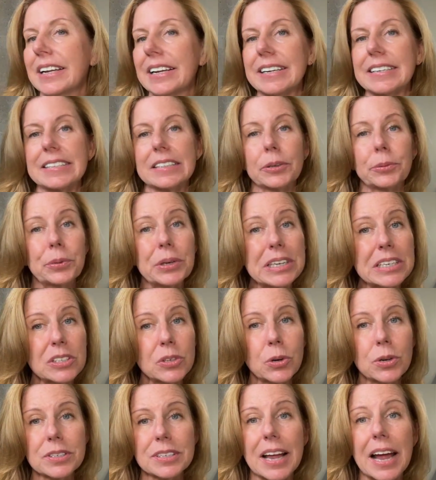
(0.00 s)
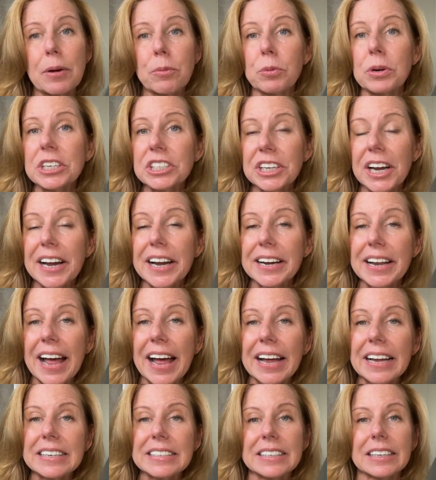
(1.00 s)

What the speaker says: It's the resource I wish I had had to